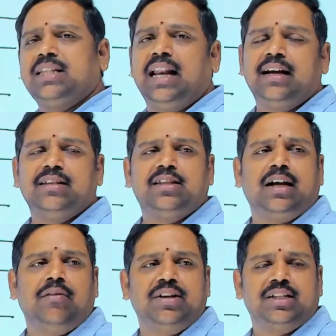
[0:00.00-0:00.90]
Let's think
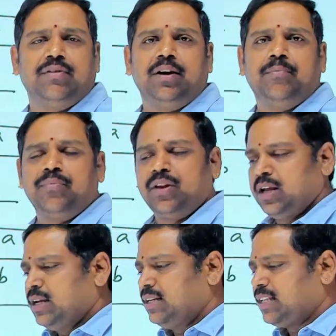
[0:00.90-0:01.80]
of this one.
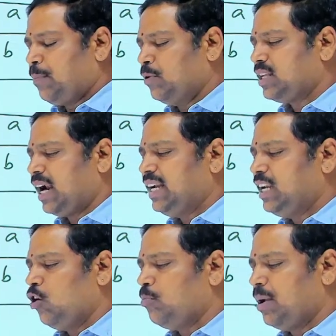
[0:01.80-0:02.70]
Suppose right
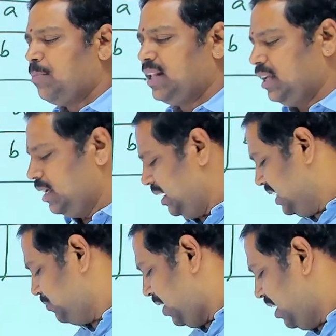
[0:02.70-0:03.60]
now my brother
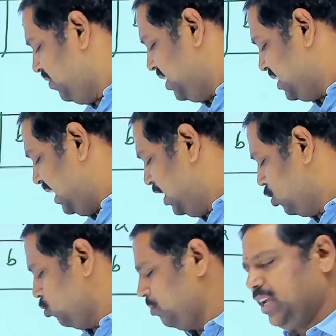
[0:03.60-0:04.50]
is 5 years elder
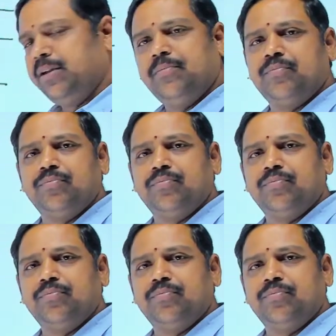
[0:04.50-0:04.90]
to me.